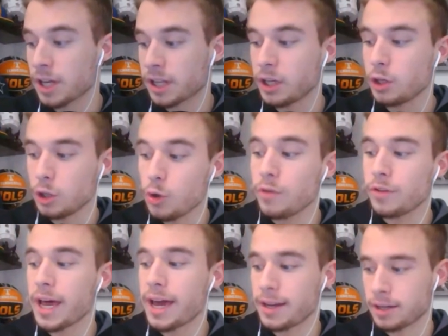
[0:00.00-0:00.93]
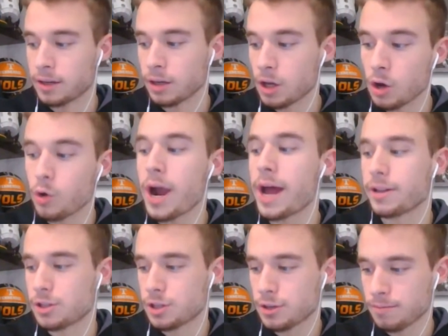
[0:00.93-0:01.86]
like you have landed.
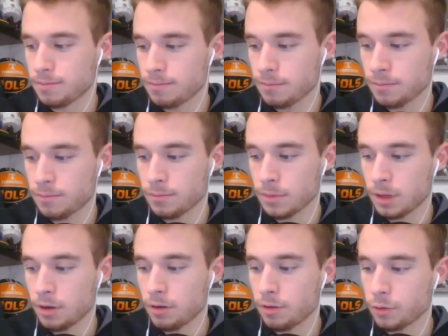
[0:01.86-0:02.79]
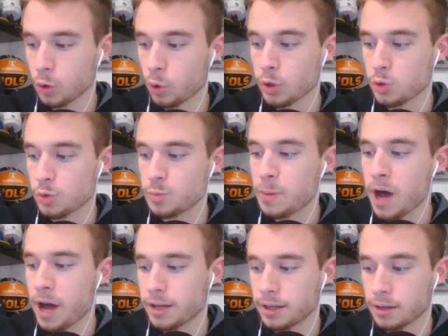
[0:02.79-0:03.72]
Congrats." Flores
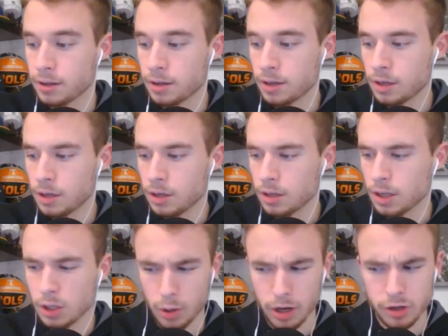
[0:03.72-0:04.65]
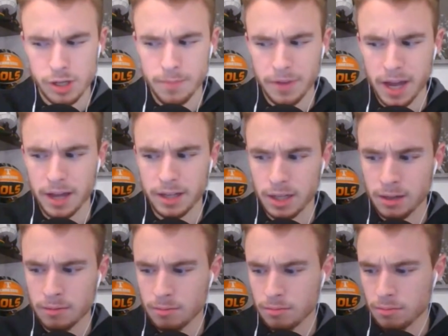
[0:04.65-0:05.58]
responded, "Did you hear something I
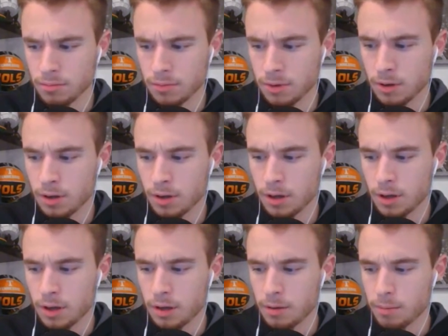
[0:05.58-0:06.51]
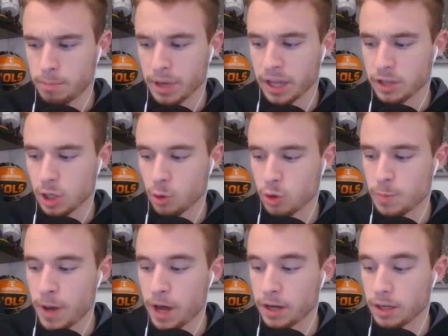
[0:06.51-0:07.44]
didn't?" Belichick
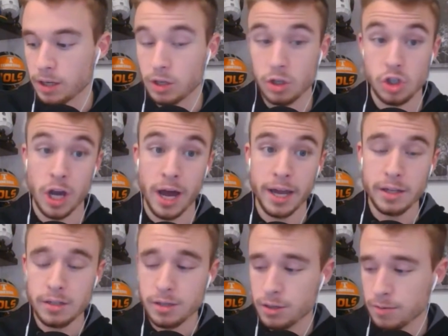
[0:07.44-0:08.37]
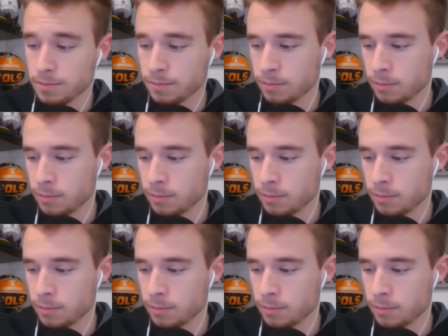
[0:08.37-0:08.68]
responded, "Giants?"